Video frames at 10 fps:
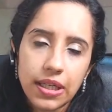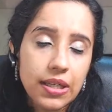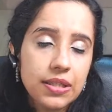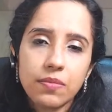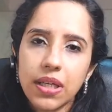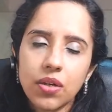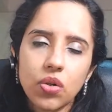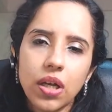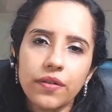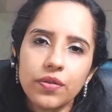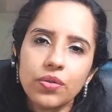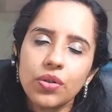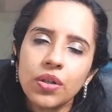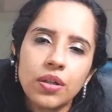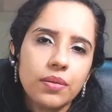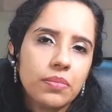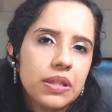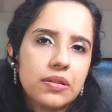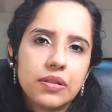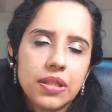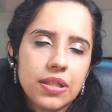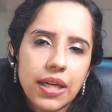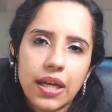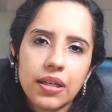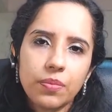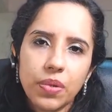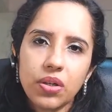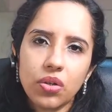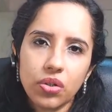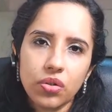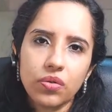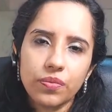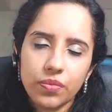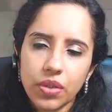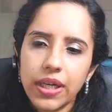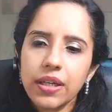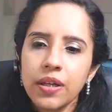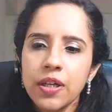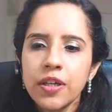That doesn't mean I don't love you, but just I can't depend on you, right?